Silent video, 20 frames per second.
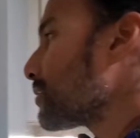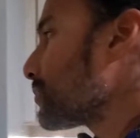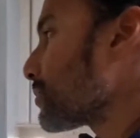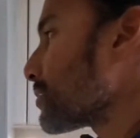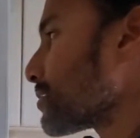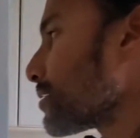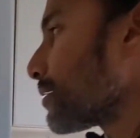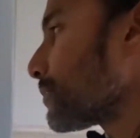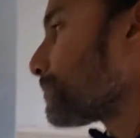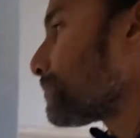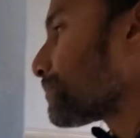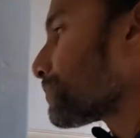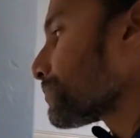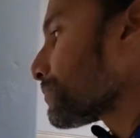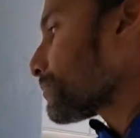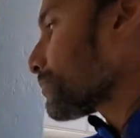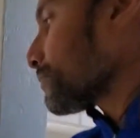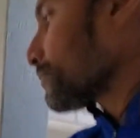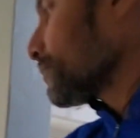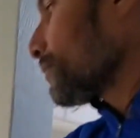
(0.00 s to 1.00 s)
what's up.
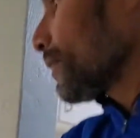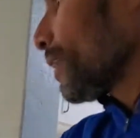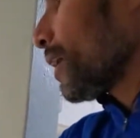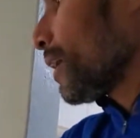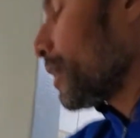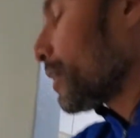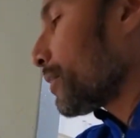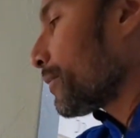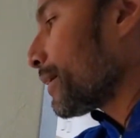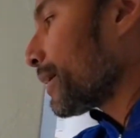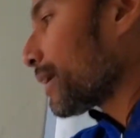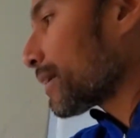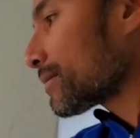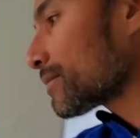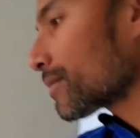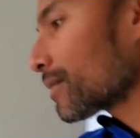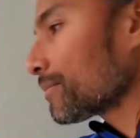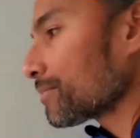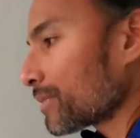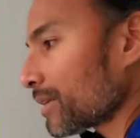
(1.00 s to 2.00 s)
Anyway, that's
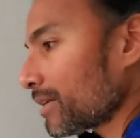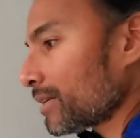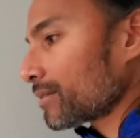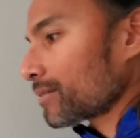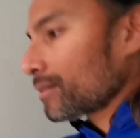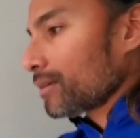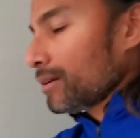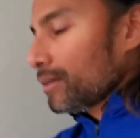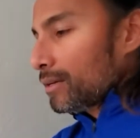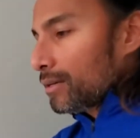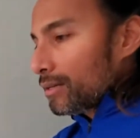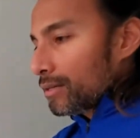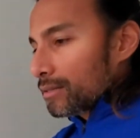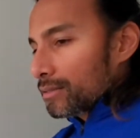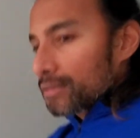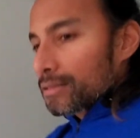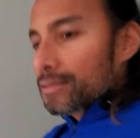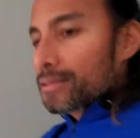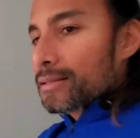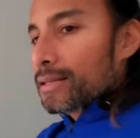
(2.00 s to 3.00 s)
the update.
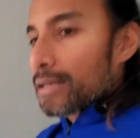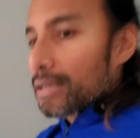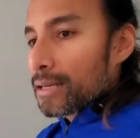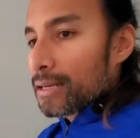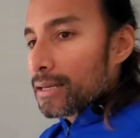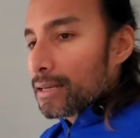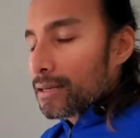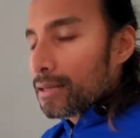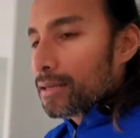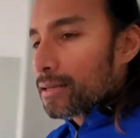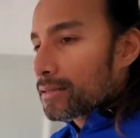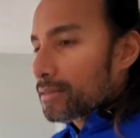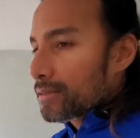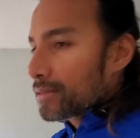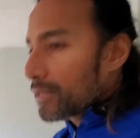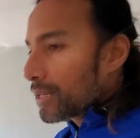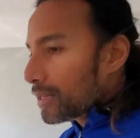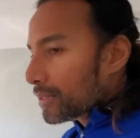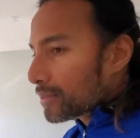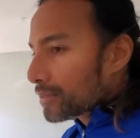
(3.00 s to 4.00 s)
This is day
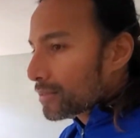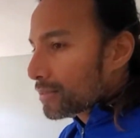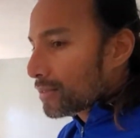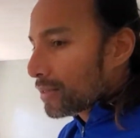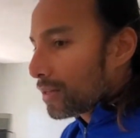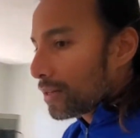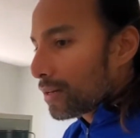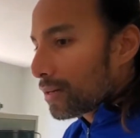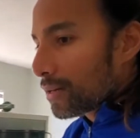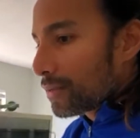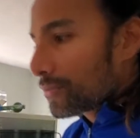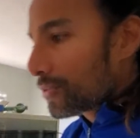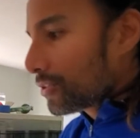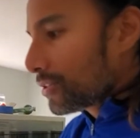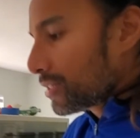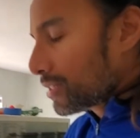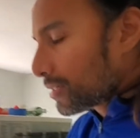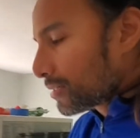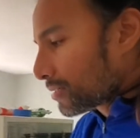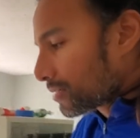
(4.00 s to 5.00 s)
6 of
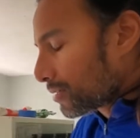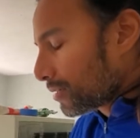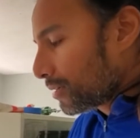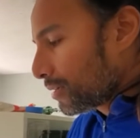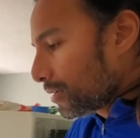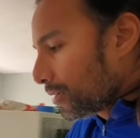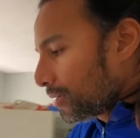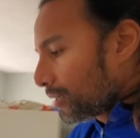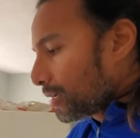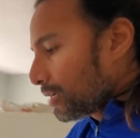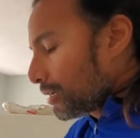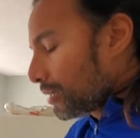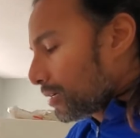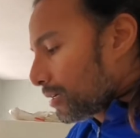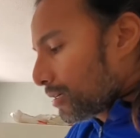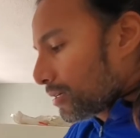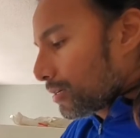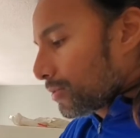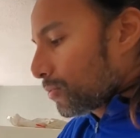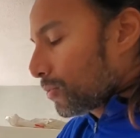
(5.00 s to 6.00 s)
unit
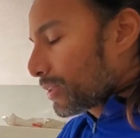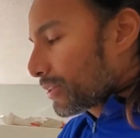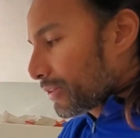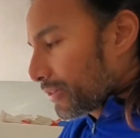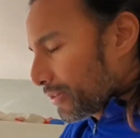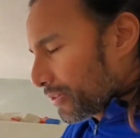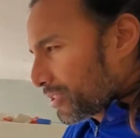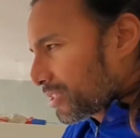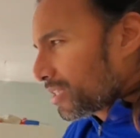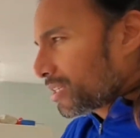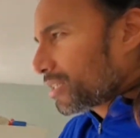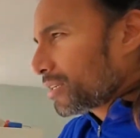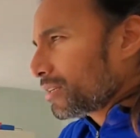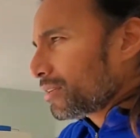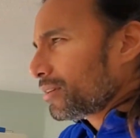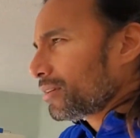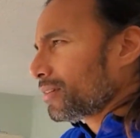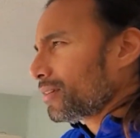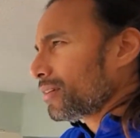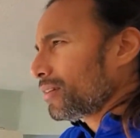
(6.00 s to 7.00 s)
113.
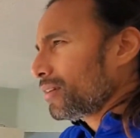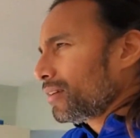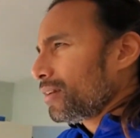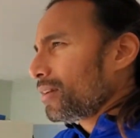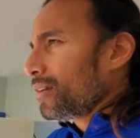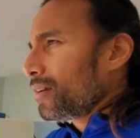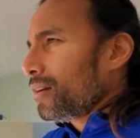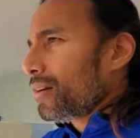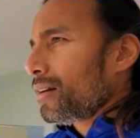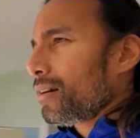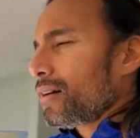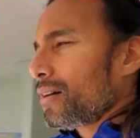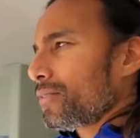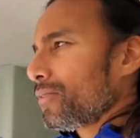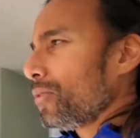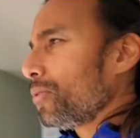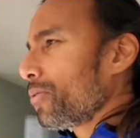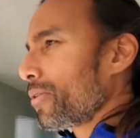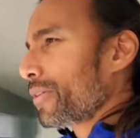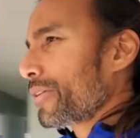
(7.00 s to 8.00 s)
The
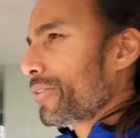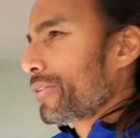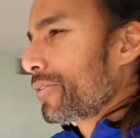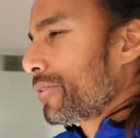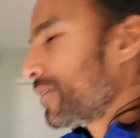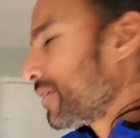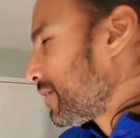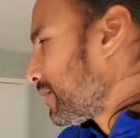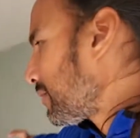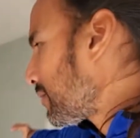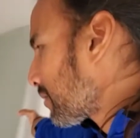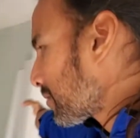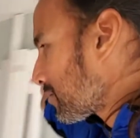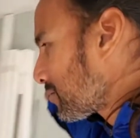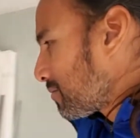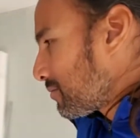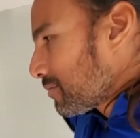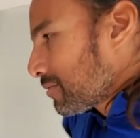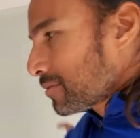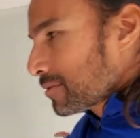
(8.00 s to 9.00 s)
hoarder unit
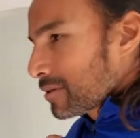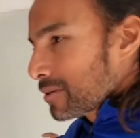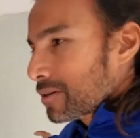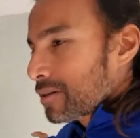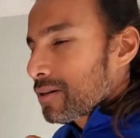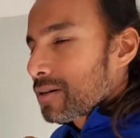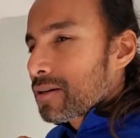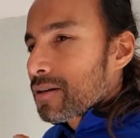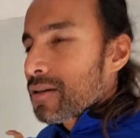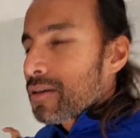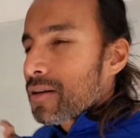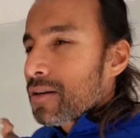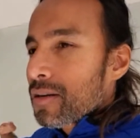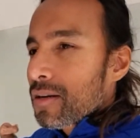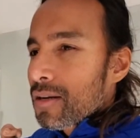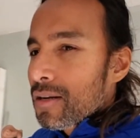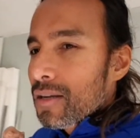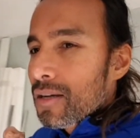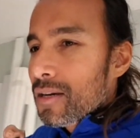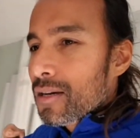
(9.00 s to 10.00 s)
next door,
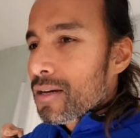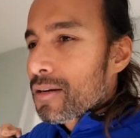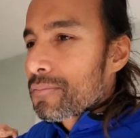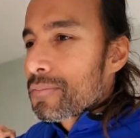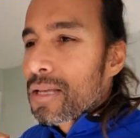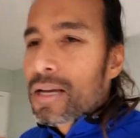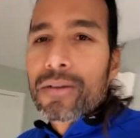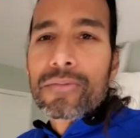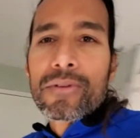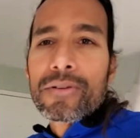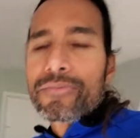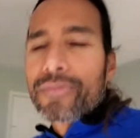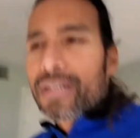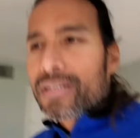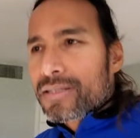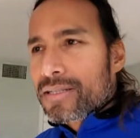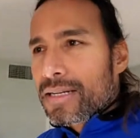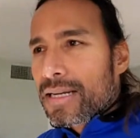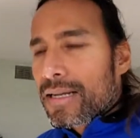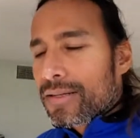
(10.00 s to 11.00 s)
that one
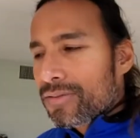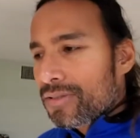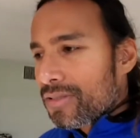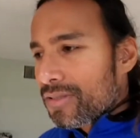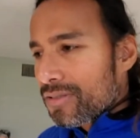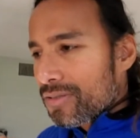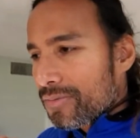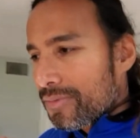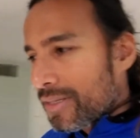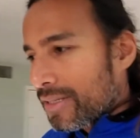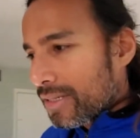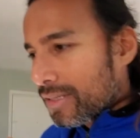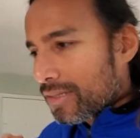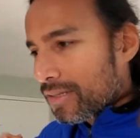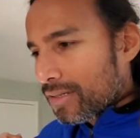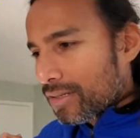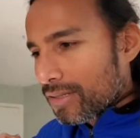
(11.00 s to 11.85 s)
rented out this week